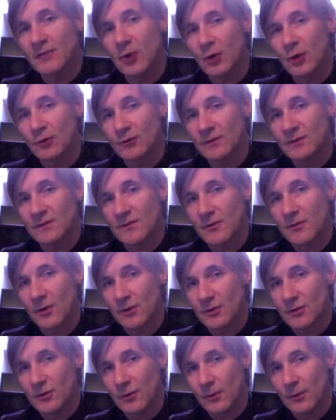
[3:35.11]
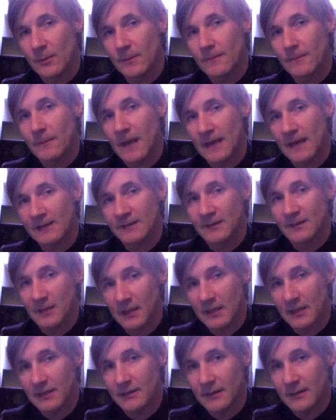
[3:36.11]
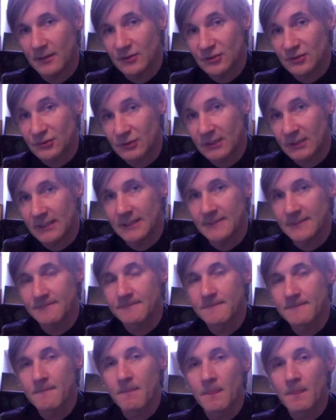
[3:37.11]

of countries throughout Europe and in Australia.